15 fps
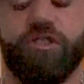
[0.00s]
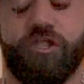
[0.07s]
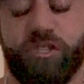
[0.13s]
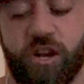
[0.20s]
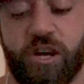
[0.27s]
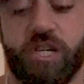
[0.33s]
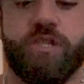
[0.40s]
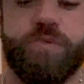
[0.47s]
she
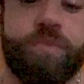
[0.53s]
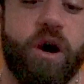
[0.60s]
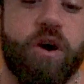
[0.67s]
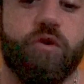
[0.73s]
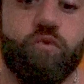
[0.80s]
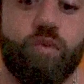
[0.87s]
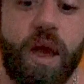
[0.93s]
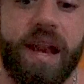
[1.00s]
talks
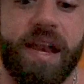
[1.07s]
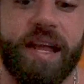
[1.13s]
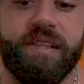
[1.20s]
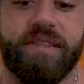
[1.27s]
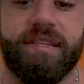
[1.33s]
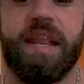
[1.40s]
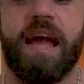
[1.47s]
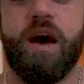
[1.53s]
about
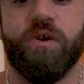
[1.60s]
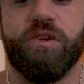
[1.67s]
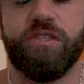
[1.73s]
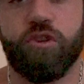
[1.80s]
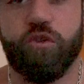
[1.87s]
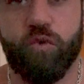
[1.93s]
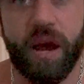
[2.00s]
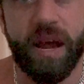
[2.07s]
Reddit and how it's
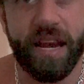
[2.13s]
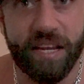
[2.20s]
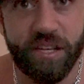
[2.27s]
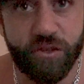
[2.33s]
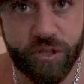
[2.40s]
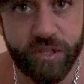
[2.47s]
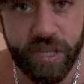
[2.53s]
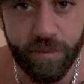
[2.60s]
a great,
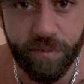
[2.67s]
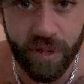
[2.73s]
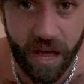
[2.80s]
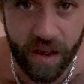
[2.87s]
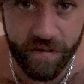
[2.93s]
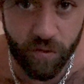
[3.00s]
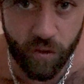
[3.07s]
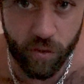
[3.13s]
interesting
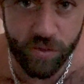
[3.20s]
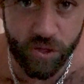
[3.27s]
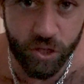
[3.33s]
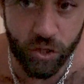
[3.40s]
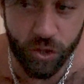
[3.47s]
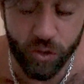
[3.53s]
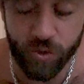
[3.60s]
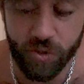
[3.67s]
platform to
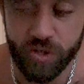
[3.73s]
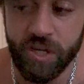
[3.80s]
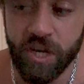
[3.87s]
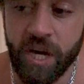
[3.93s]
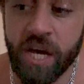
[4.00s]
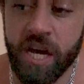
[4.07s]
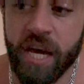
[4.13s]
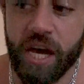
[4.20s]
use
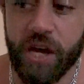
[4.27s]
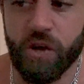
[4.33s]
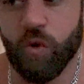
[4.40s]
in